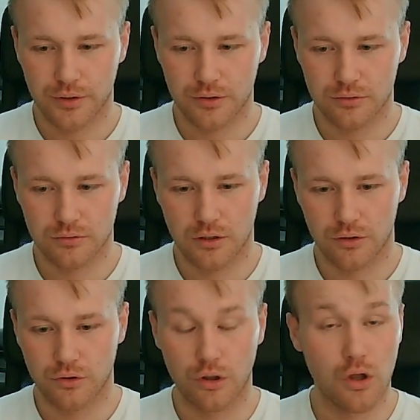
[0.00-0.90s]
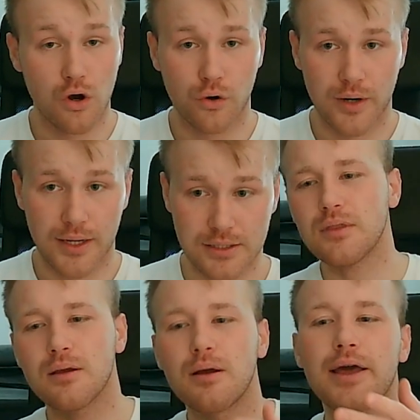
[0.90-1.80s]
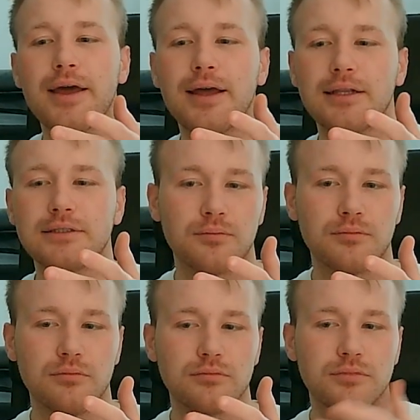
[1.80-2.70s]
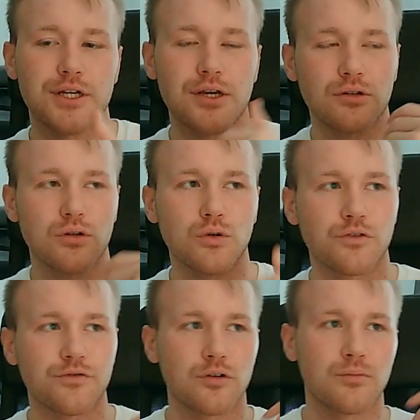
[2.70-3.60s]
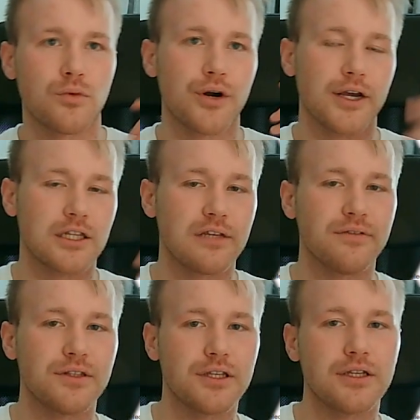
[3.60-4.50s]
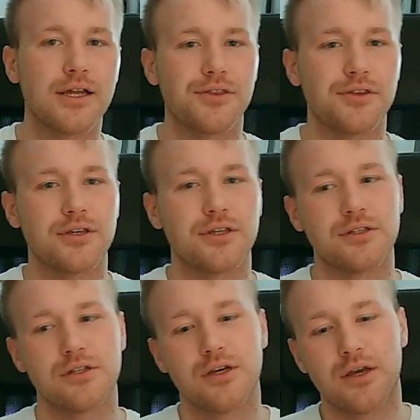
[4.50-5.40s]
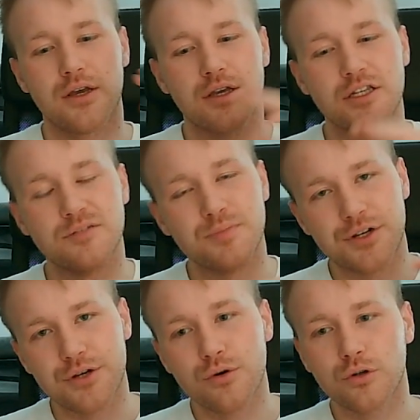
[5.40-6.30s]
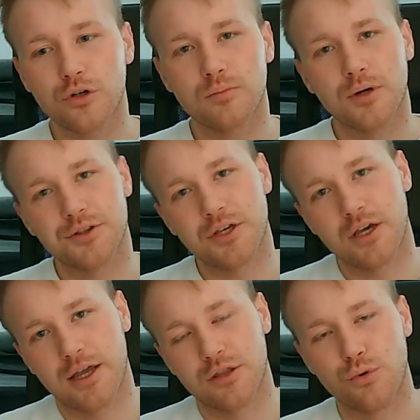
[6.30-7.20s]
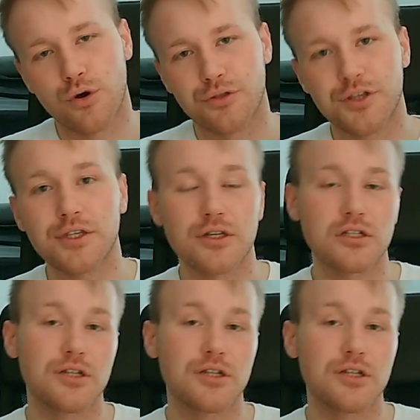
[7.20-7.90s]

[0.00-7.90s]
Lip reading: on long runs, and they look for more activity that is mediocre, but they can do continuously.